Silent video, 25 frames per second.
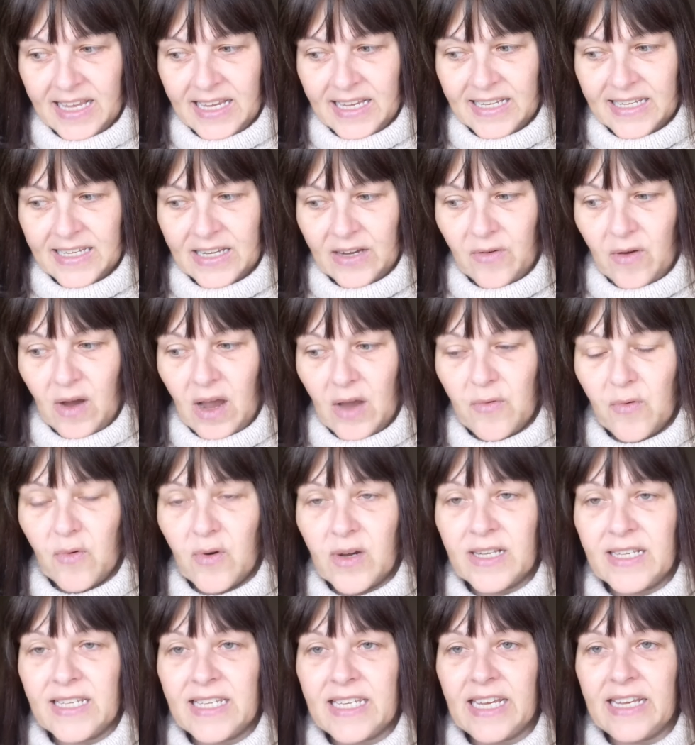So I will
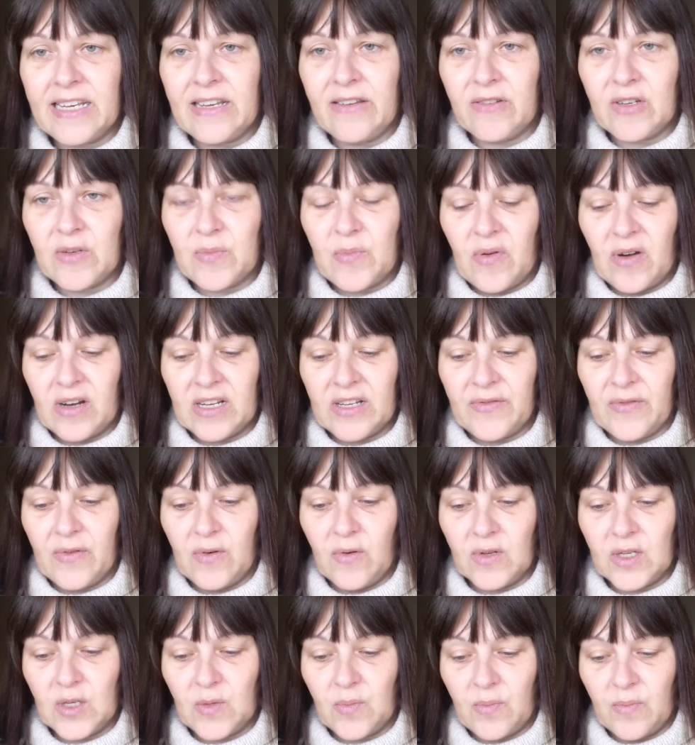continue to press
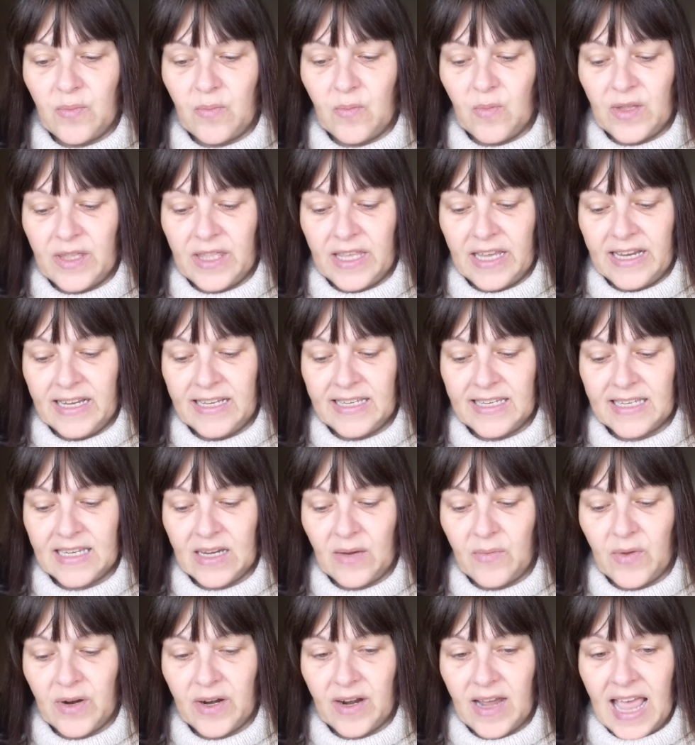forth with this,
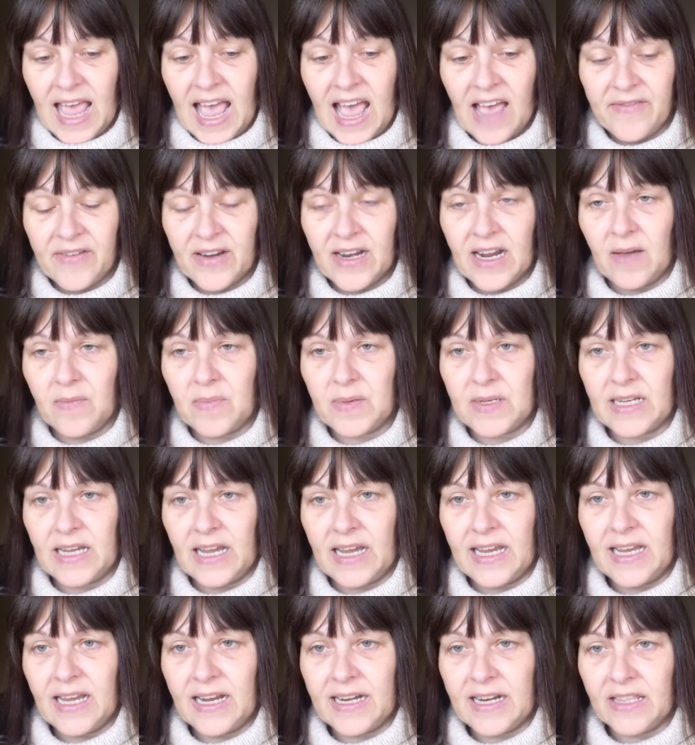and when I have an
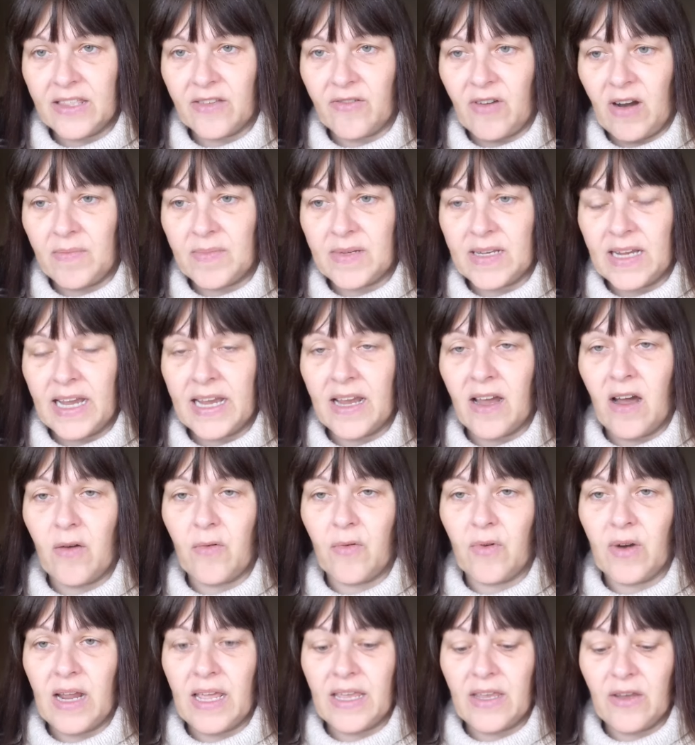update, another update, I
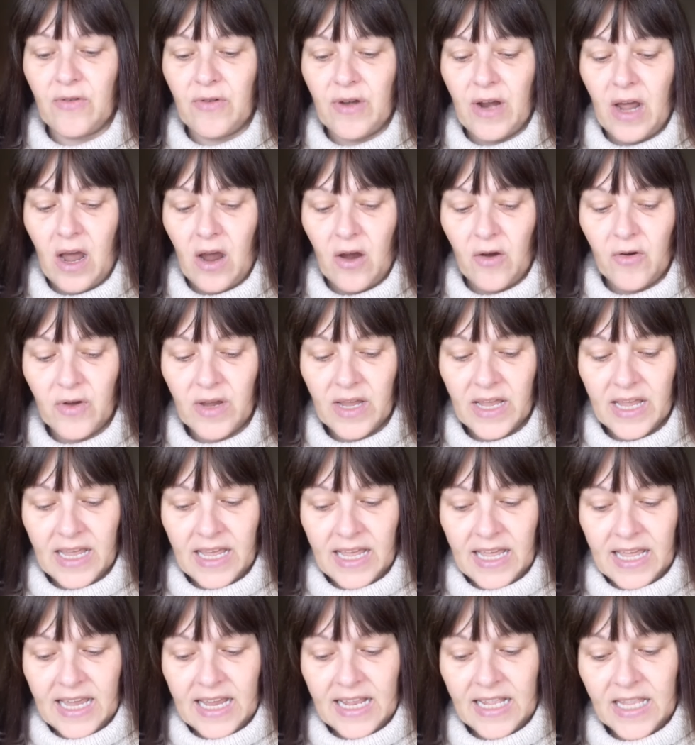will let you know.
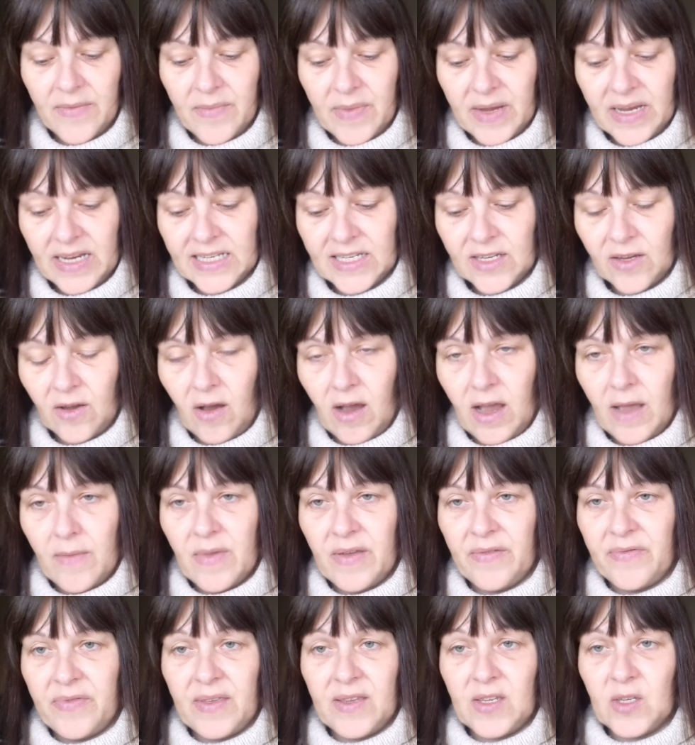In the meantime,
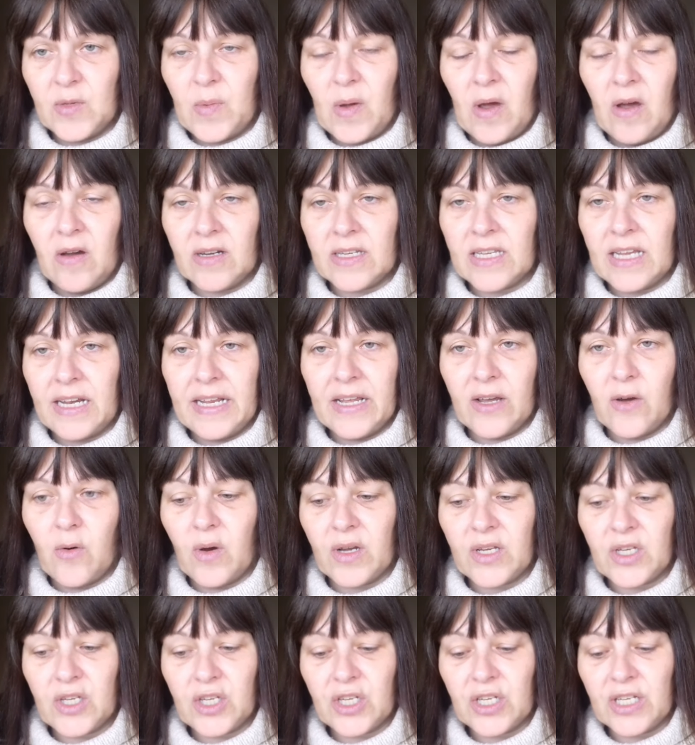if this sparks any
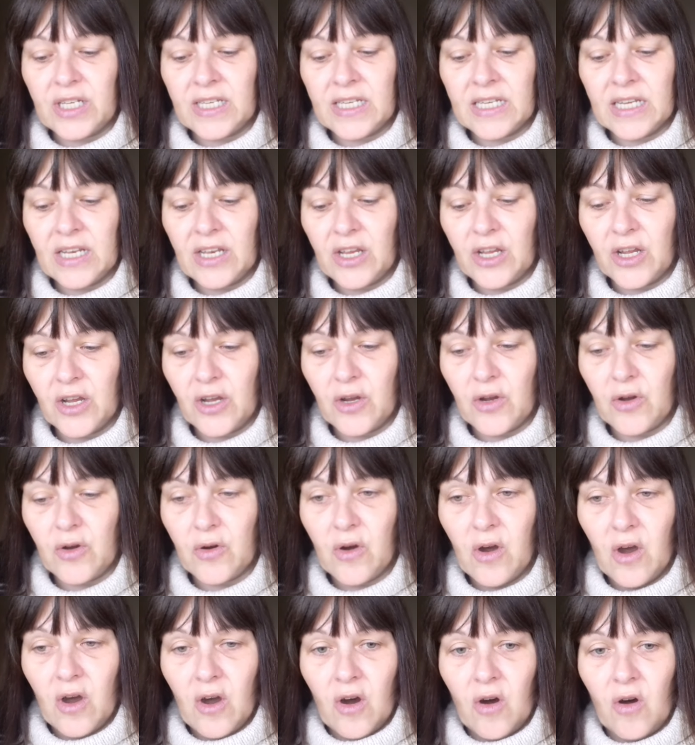questions in you
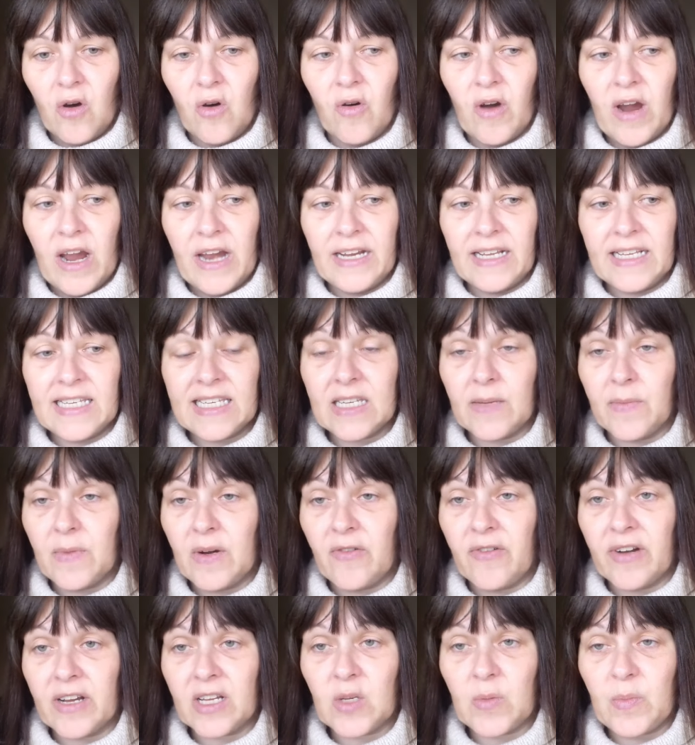or any
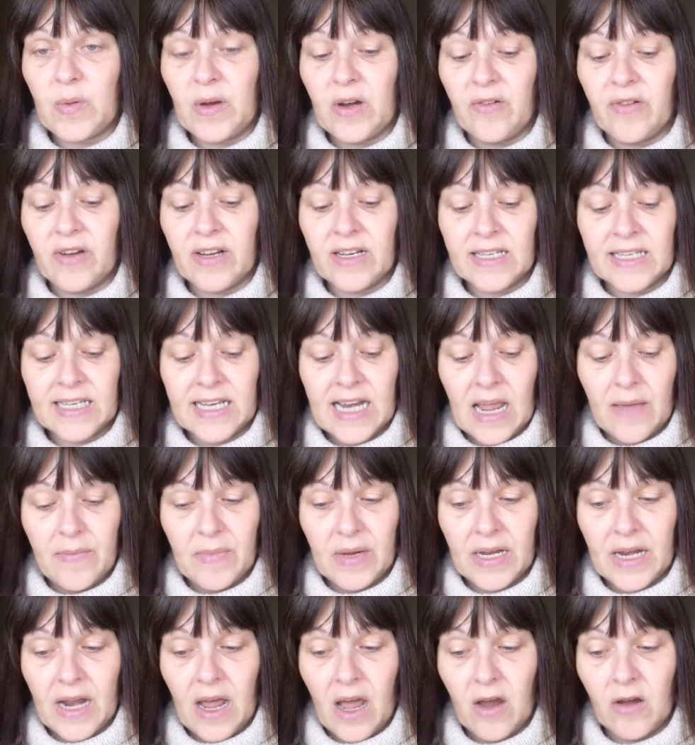similar experience, let
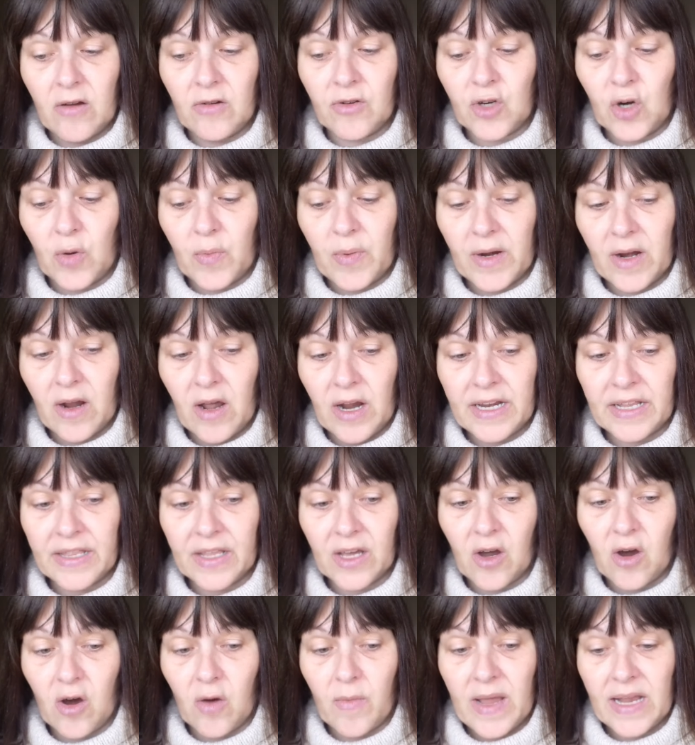me know. Drop a line in the
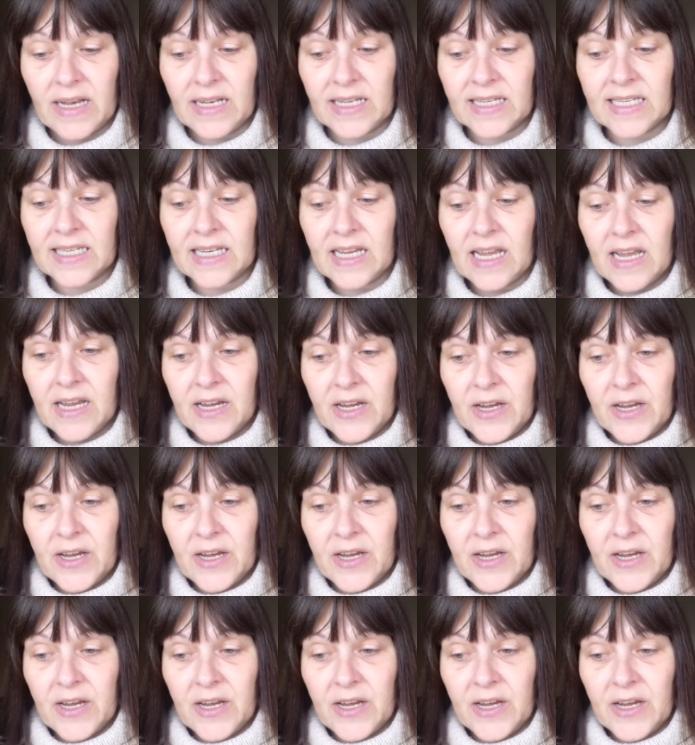comments.